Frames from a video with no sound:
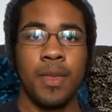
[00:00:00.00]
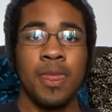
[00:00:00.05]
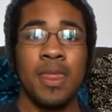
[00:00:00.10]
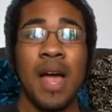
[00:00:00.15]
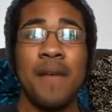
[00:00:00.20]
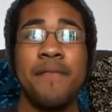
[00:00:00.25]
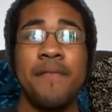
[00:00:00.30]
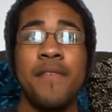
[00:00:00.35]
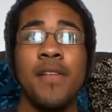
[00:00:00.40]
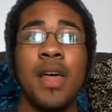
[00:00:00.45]
I
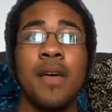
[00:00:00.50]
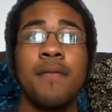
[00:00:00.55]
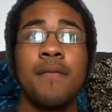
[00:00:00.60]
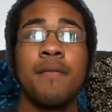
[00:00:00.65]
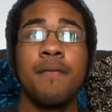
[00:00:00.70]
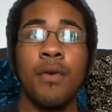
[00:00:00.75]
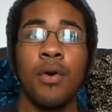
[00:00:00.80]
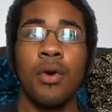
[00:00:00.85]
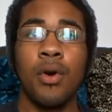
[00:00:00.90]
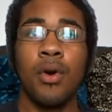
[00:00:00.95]
feel like
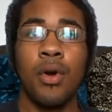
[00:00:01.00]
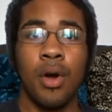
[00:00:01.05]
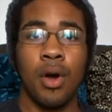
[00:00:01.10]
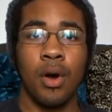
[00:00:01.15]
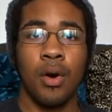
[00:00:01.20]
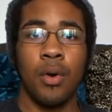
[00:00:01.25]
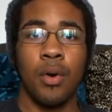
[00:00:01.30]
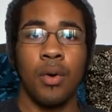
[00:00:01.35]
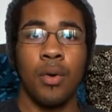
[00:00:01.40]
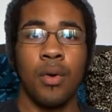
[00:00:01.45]

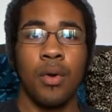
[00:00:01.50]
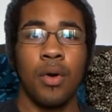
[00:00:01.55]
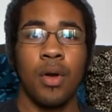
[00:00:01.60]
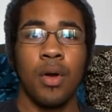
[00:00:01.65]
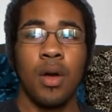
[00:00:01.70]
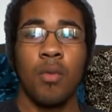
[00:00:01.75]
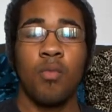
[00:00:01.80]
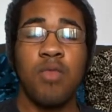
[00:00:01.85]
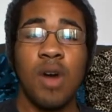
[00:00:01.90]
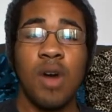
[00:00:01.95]
Virgo
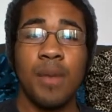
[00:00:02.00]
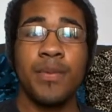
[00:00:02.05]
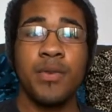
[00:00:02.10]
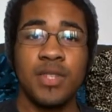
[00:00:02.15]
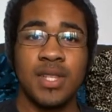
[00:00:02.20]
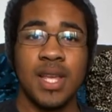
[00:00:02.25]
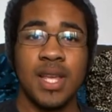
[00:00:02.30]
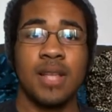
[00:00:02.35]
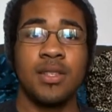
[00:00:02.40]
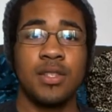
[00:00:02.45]

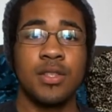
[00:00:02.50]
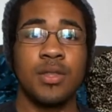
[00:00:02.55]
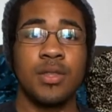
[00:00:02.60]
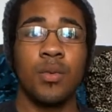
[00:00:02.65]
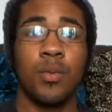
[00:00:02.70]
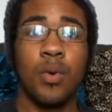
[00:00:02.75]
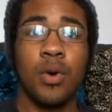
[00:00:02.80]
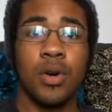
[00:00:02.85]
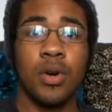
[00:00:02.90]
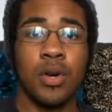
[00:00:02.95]
represents the
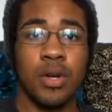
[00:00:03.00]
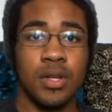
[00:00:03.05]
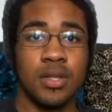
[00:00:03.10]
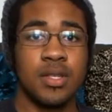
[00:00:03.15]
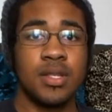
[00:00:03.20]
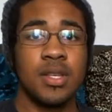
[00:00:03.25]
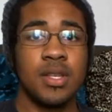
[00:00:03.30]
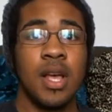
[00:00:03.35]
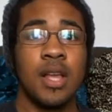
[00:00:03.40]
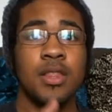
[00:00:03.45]

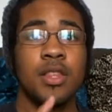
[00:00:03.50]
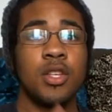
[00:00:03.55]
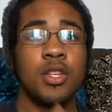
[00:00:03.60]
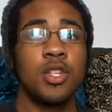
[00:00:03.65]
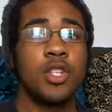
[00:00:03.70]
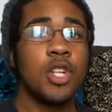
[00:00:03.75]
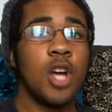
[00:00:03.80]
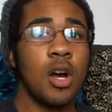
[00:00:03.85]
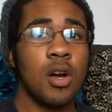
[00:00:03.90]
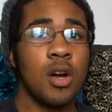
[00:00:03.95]
woods, the
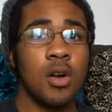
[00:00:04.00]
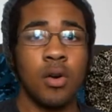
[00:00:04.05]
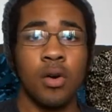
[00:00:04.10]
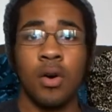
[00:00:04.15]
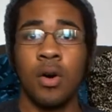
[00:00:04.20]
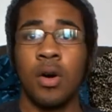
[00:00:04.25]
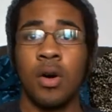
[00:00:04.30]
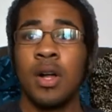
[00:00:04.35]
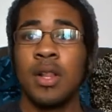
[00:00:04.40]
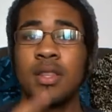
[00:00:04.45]

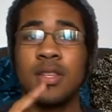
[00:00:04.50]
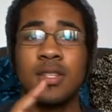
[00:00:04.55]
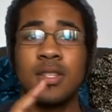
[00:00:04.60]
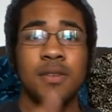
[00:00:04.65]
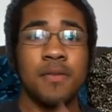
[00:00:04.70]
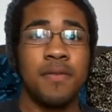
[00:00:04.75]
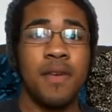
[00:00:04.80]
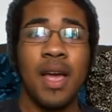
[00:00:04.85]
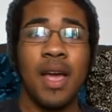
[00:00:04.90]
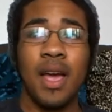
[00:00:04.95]
jungle, the
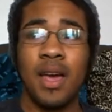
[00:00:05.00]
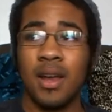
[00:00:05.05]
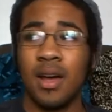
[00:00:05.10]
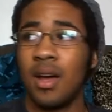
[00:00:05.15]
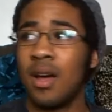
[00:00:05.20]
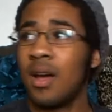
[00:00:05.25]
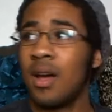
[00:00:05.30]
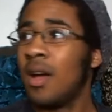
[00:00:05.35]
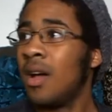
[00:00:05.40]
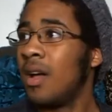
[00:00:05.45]

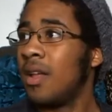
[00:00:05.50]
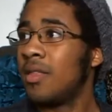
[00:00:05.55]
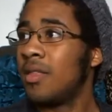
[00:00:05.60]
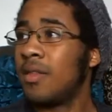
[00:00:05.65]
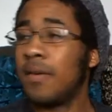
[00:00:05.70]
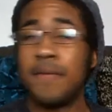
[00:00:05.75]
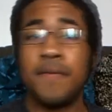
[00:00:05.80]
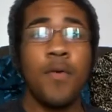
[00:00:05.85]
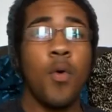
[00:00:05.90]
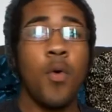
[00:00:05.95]
savanna, the
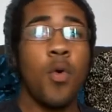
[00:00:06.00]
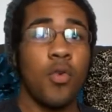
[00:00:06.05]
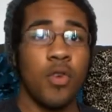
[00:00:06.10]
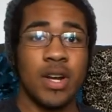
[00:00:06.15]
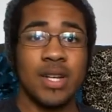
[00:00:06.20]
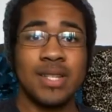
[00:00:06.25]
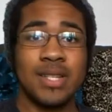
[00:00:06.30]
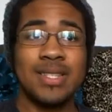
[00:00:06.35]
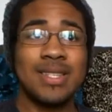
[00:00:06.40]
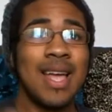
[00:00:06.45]

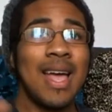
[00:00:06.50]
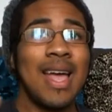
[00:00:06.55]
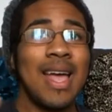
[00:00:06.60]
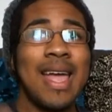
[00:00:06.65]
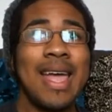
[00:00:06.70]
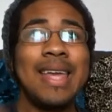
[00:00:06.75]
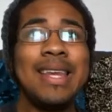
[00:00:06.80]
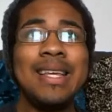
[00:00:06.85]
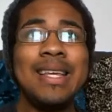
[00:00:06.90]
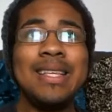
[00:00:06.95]
forest.
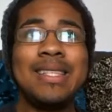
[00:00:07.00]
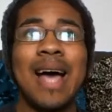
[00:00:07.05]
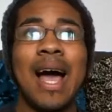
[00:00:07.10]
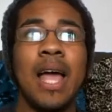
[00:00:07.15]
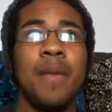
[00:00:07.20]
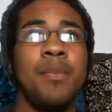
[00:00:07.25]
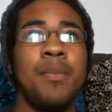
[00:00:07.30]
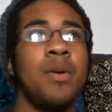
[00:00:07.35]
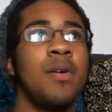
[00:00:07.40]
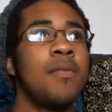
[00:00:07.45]
Any
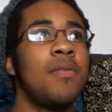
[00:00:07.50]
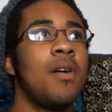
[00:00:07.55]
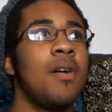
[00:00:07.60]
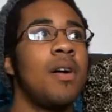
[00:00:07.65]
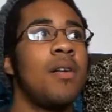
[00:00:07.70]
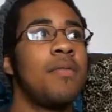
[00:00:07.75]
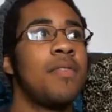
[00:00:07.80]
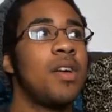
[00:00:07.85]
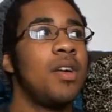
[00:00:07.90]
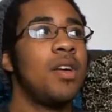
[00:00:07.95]
type
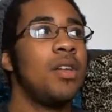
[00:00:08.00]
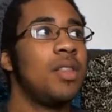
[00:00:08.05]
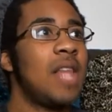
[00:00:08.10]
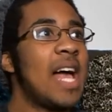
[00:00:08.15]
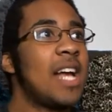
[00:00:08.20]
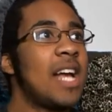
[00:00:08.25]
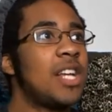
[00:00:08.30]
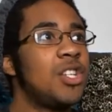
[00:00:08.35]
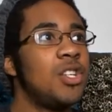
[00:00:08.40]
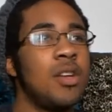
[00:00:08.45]
of
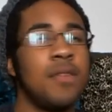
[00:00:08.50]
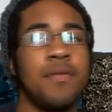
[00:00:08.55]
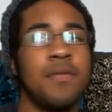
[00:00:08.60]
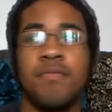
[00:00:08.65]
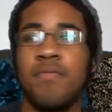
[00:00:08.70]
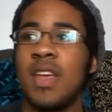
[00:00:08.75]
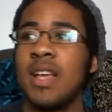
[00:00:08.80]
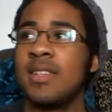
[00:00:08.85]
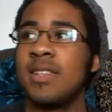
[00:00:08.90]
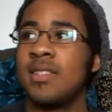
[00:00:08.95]
collection of
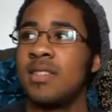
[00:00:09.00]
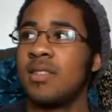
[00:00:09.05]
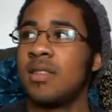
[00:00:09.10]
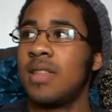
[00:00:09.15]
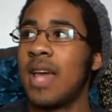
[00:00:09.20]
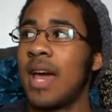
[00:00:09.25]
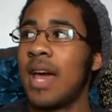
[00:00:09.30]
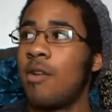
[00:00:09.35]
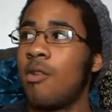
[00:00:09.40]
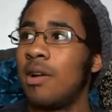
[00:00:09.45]
things
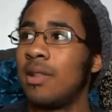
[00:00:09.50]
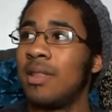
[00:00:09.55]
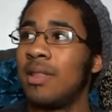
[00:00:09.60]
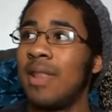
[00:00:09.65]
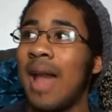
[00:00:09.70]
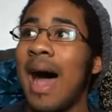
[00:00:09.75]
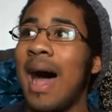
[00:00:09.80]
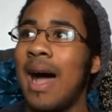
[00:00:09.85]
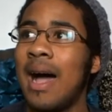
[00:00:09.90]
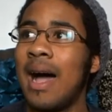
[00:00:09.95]
that are
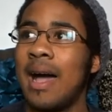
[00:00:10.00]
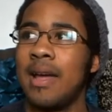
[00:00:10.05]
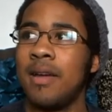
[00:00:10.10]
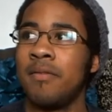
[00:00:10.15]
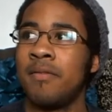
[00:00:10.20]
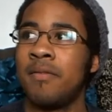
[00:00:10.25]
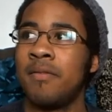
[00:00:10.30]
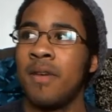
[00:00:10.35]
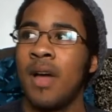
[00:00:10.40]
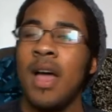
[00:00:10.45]

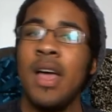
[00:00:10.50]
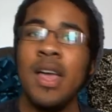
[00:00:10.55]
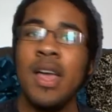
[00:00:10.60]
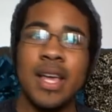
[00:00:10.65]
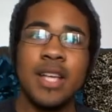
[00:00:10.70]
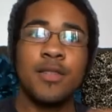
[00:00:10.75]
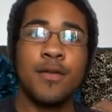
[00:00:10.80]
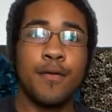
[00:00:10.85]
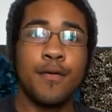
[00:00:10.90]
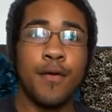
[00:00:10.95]
alive
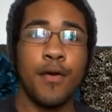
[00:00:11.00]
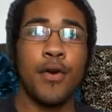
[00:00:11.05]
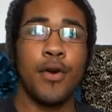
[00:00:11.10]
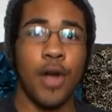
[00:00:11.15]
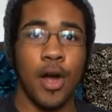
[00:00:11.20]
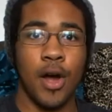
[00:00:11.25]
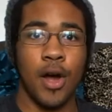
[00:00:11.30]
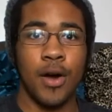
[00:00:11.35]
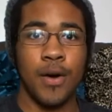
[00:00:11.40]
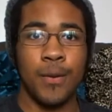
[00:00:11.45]
is
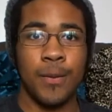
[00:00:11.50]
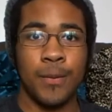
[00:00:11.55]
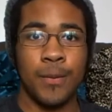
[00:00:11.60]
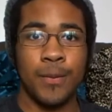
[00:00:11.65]
Virgo.